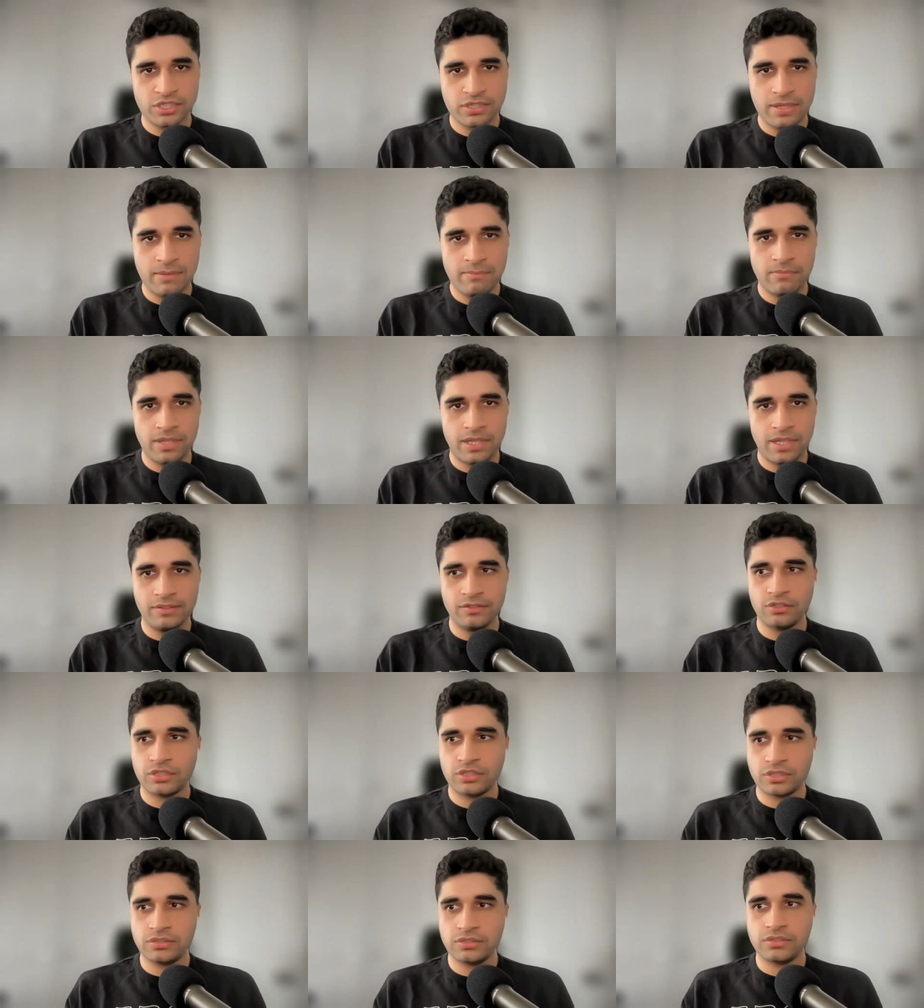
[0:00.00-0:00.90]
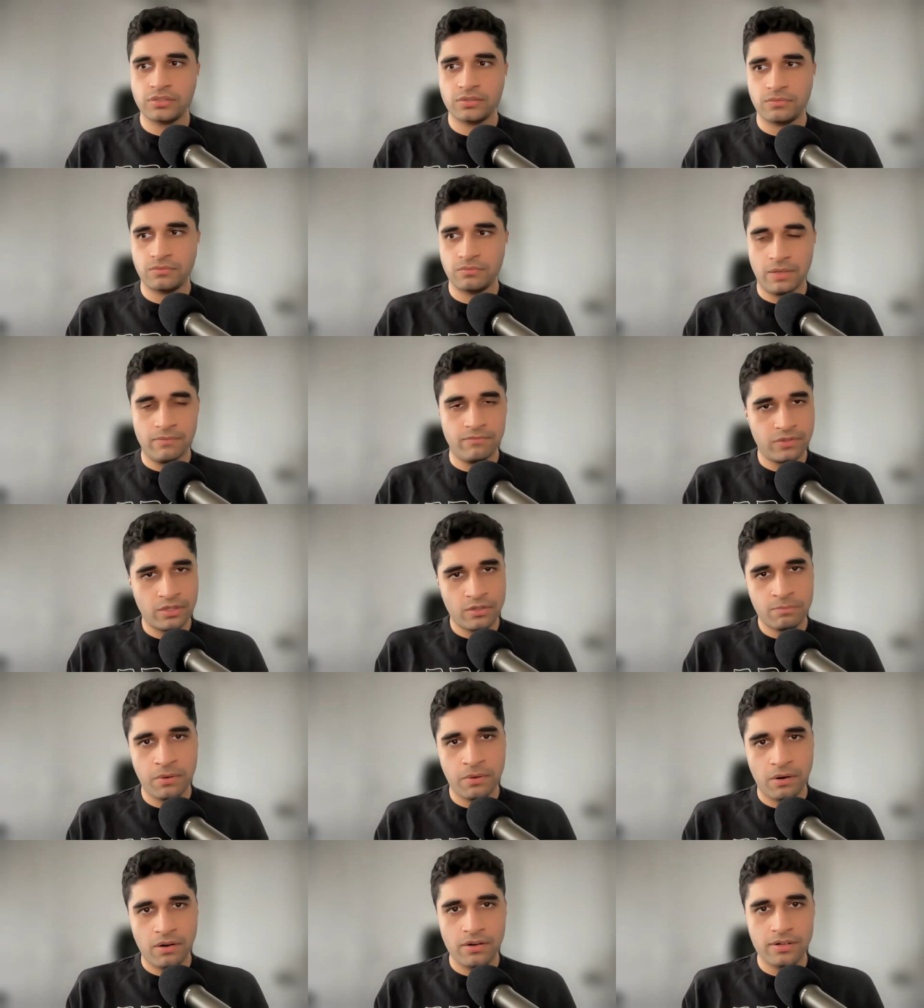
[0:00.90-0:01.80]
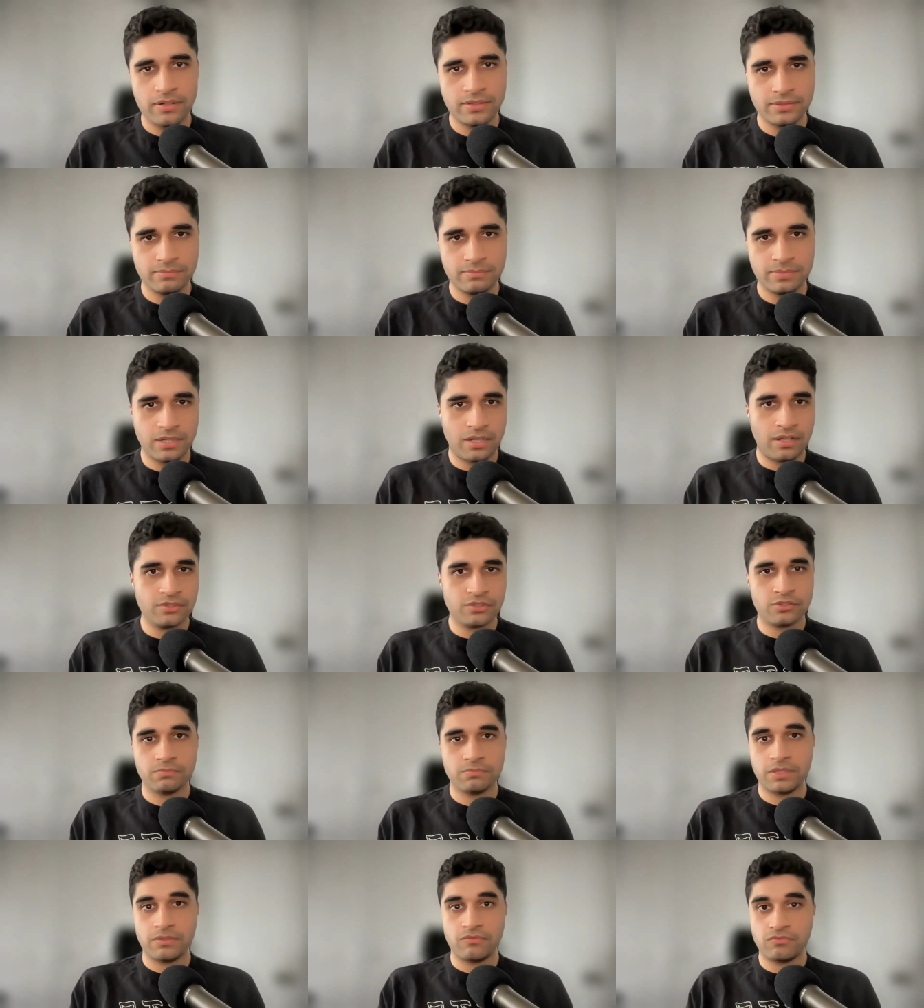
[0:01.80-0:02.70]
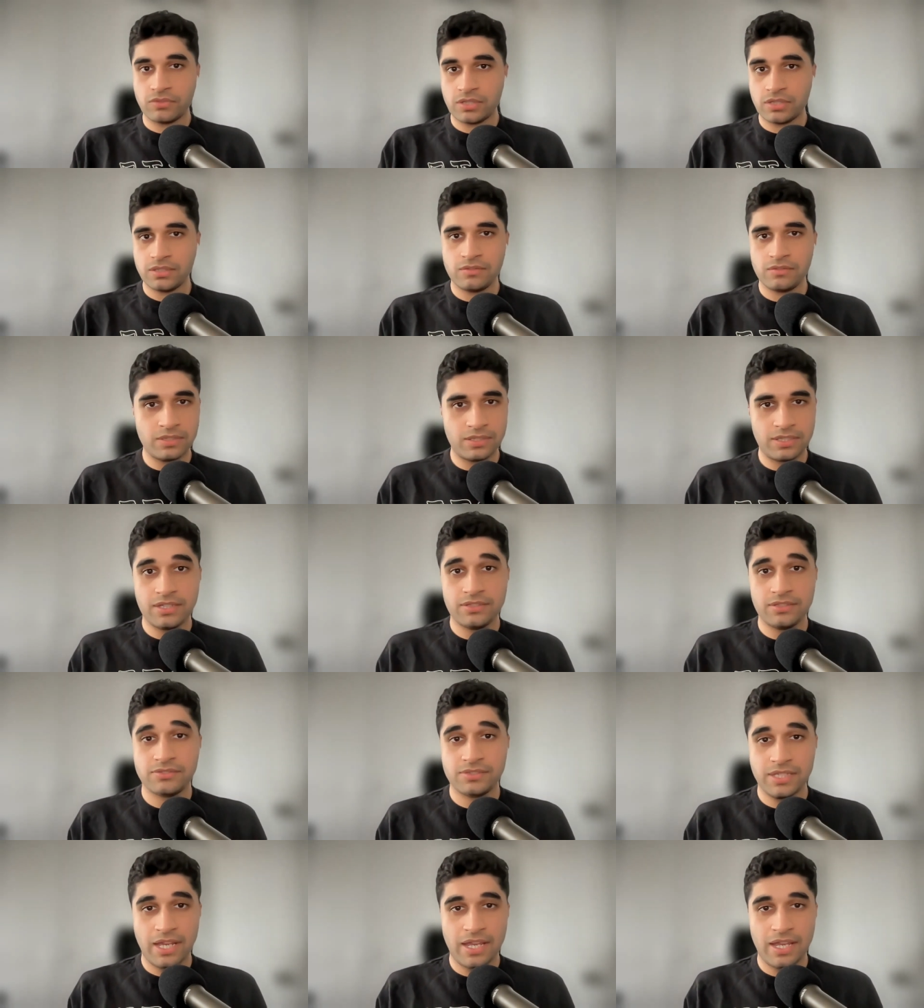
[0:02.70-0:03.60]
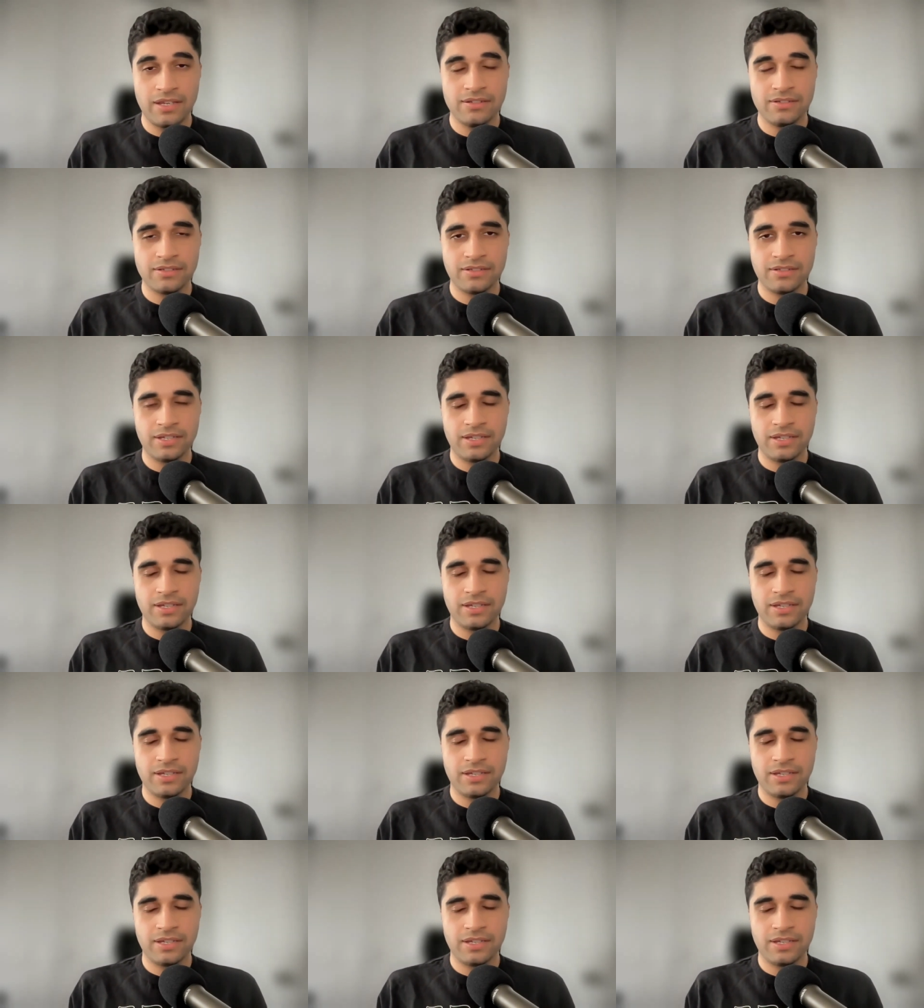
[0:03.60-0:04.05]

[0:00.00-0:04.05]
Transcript: them and learn the Webflow part, but also be really, really entertained.